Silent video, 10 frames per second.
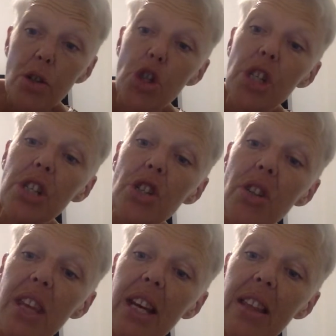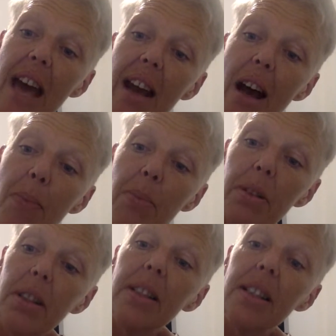So she's thicked that up.
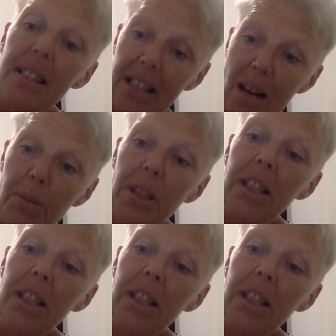It's a couple